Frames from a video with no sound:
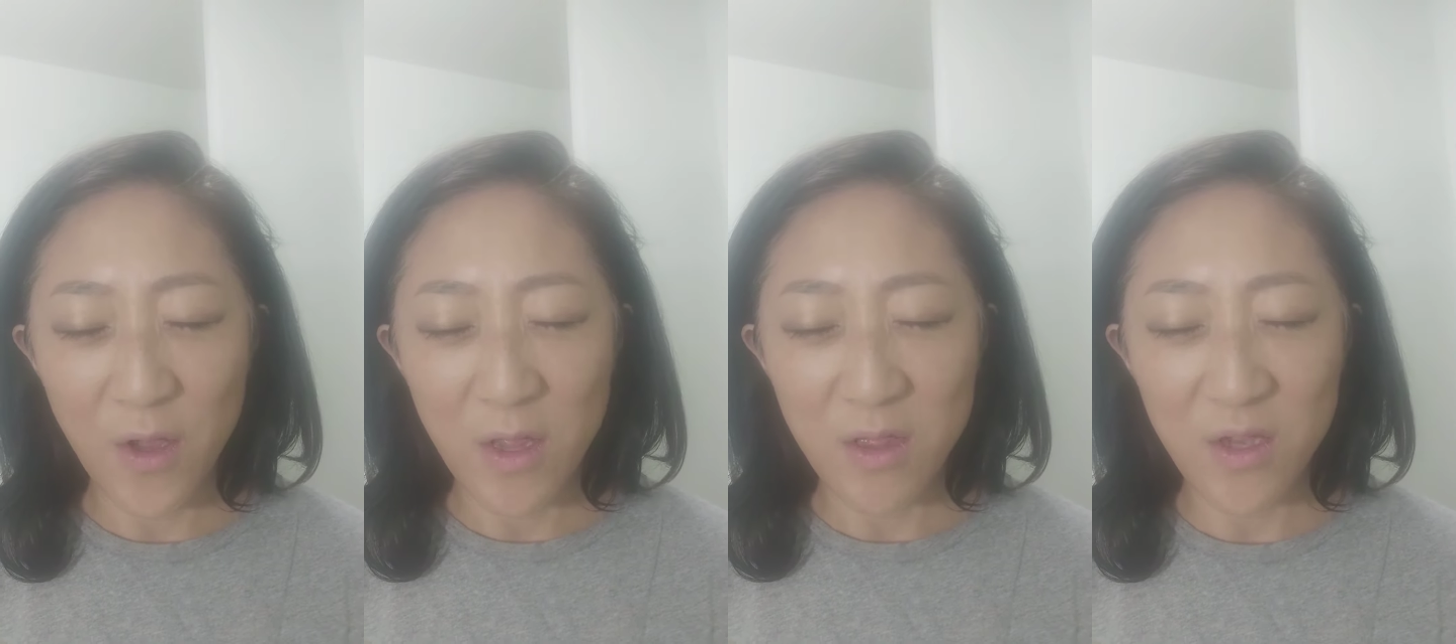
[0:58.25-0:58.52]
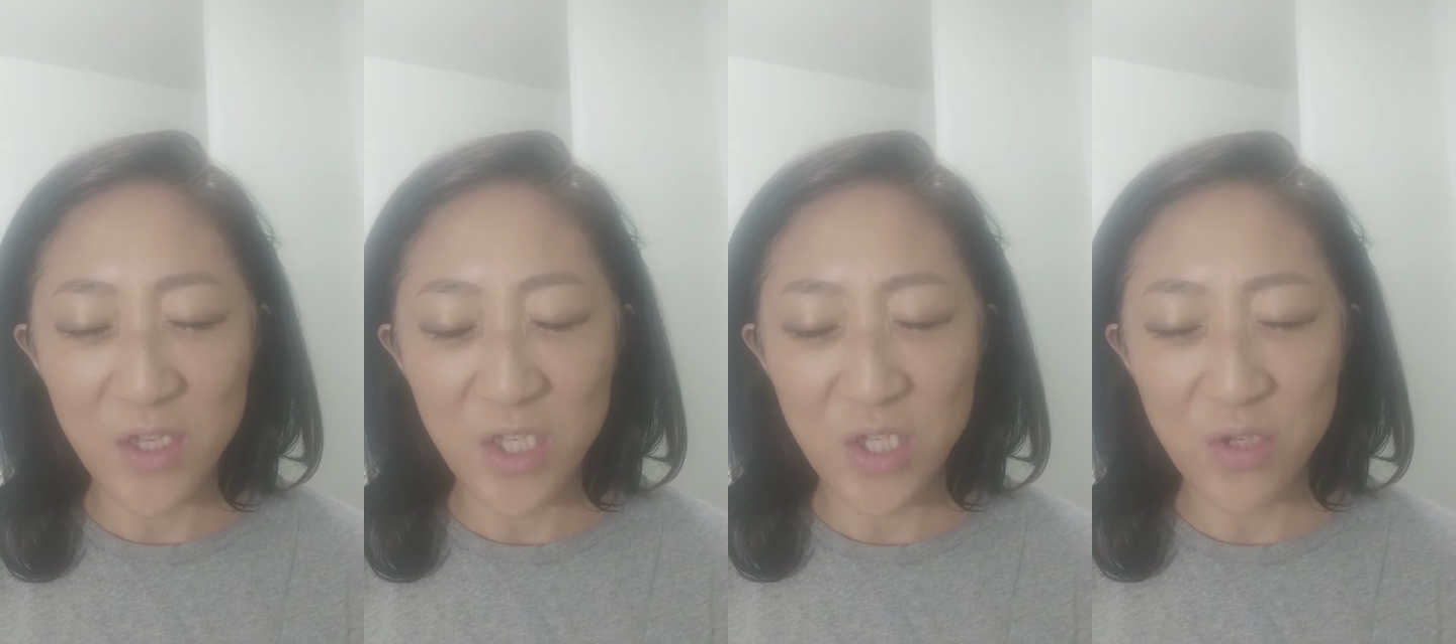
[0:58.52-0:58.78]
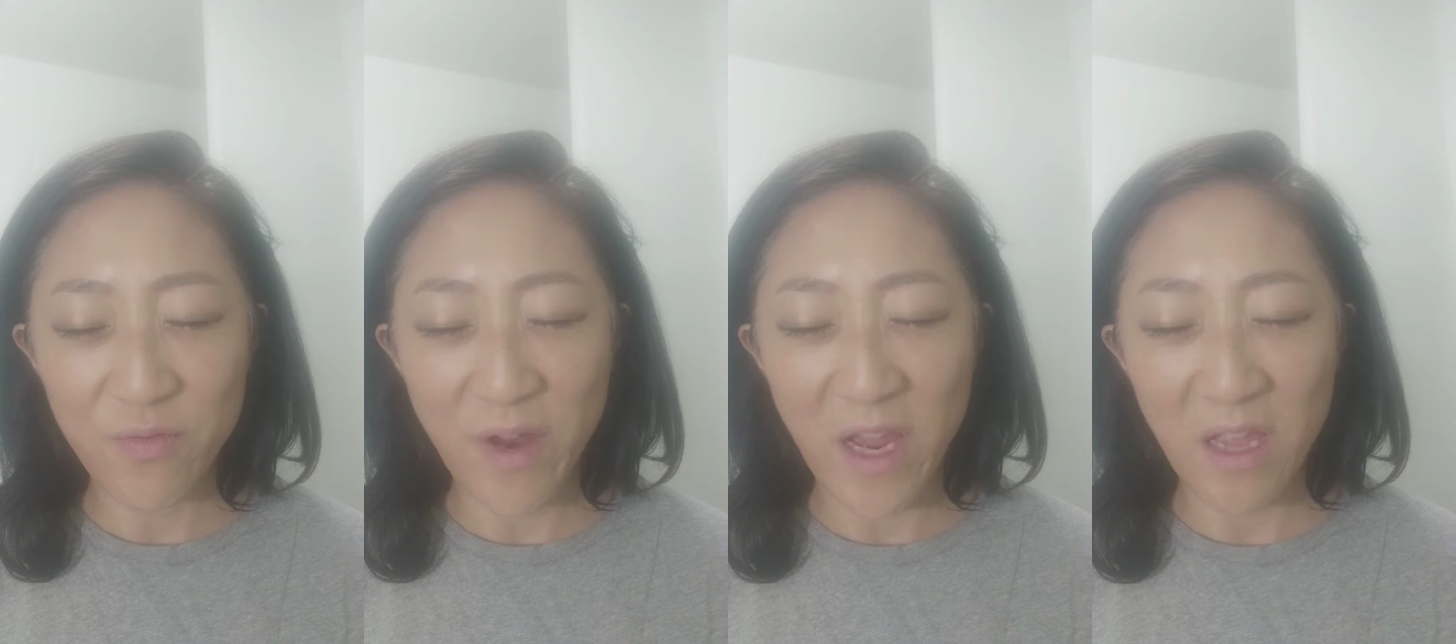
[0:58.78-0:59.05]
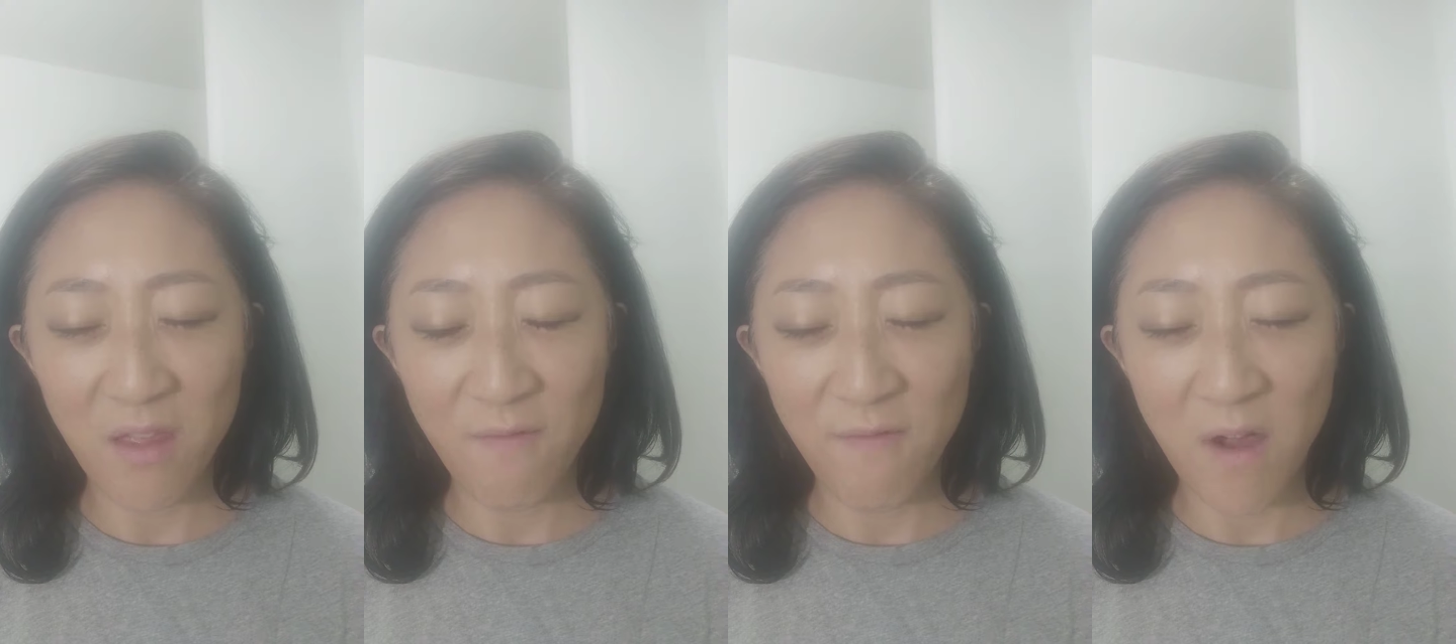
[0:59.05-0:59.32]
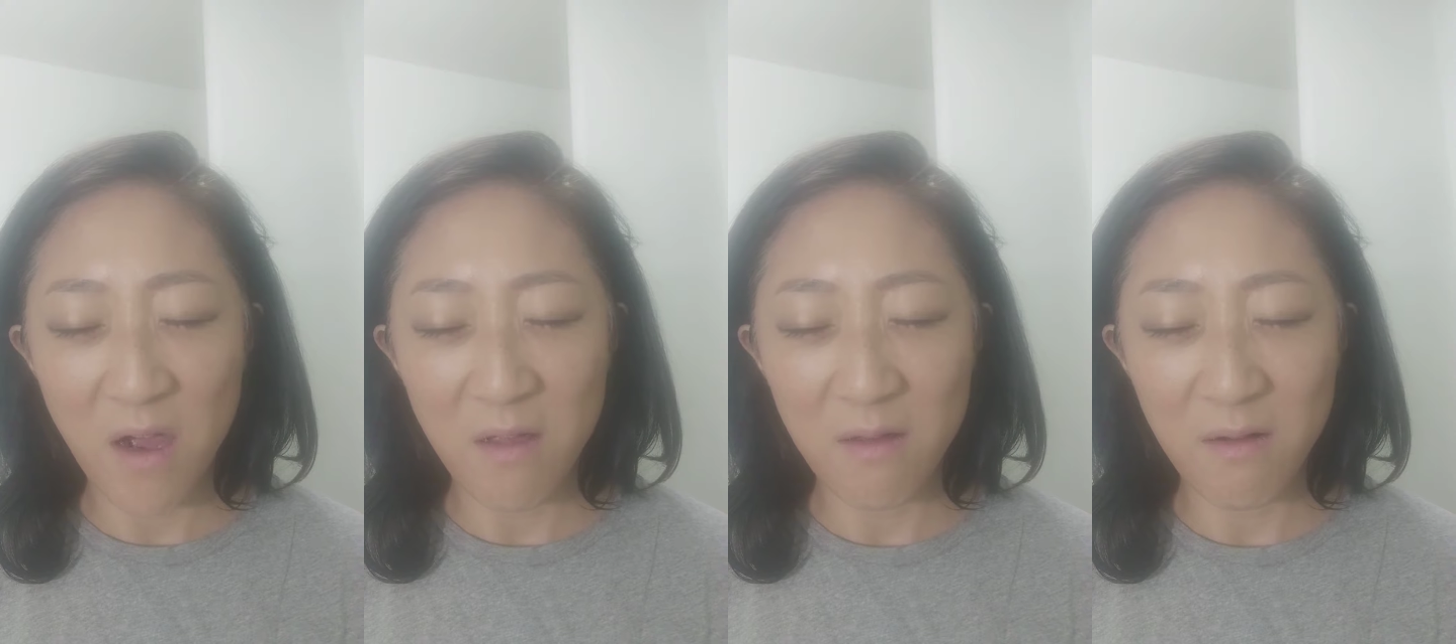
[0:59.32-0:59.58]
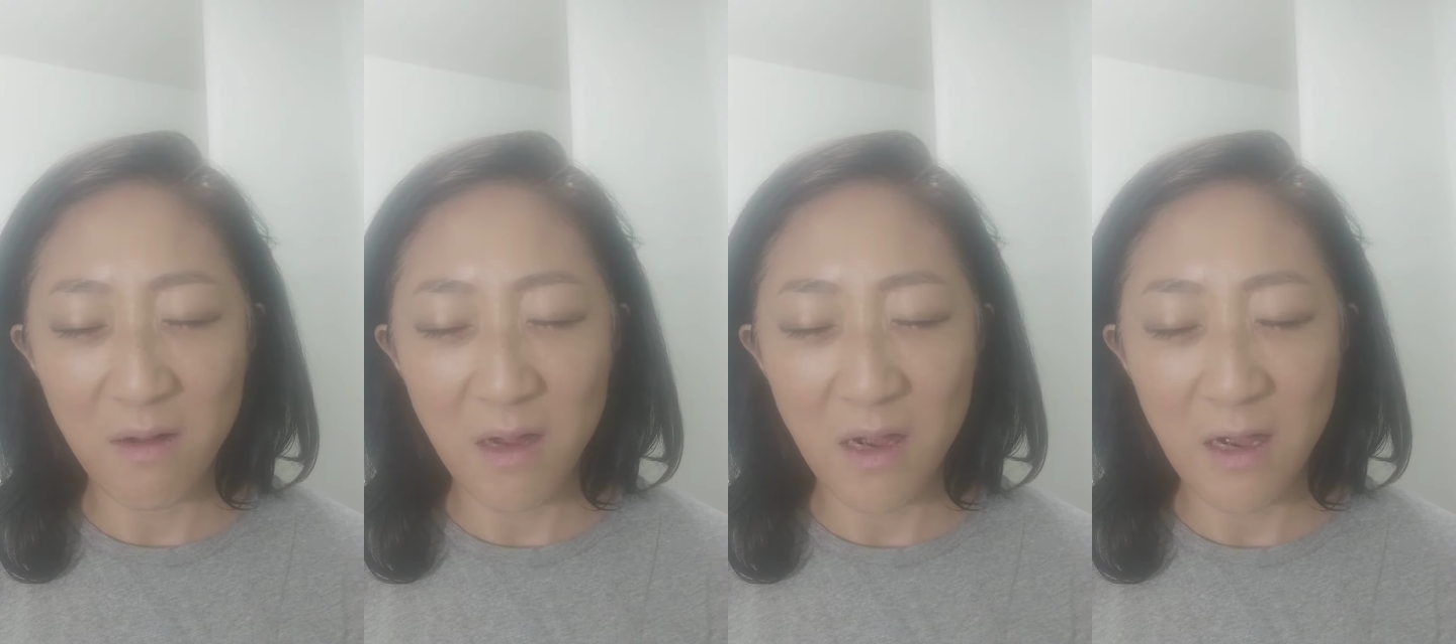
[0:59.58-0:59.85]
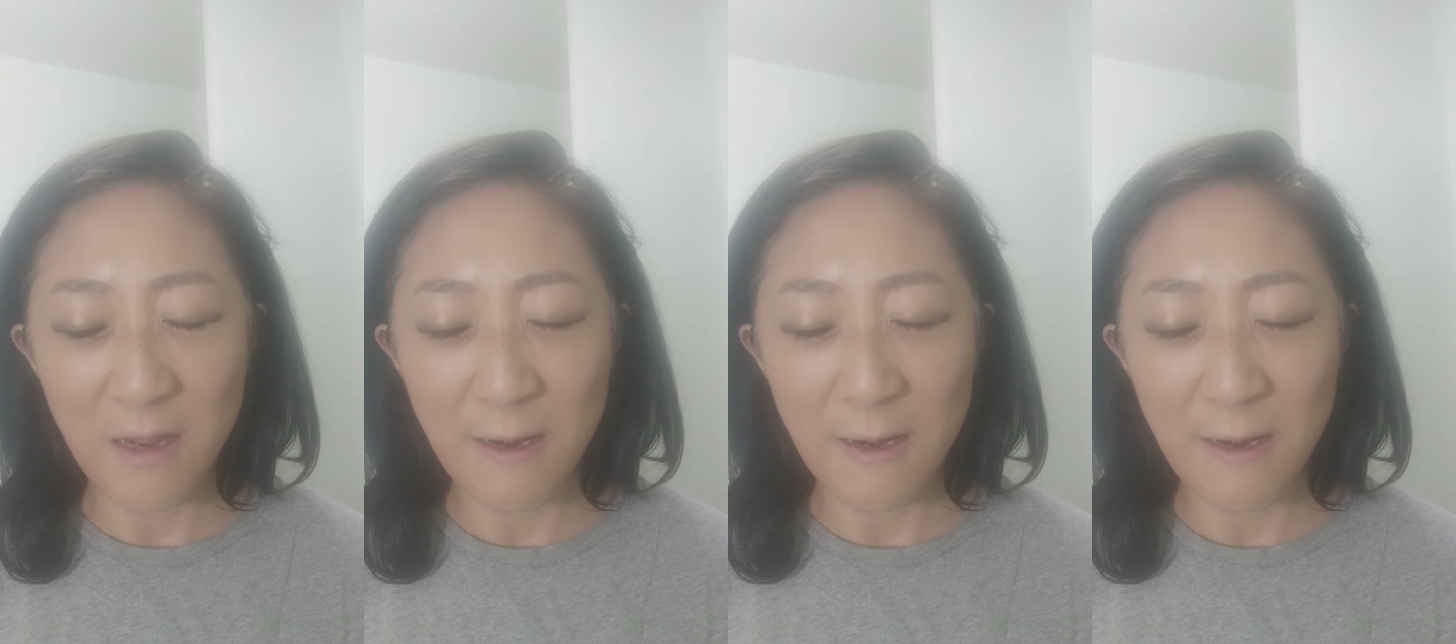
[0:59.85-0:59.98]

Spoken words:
the strength, Father God,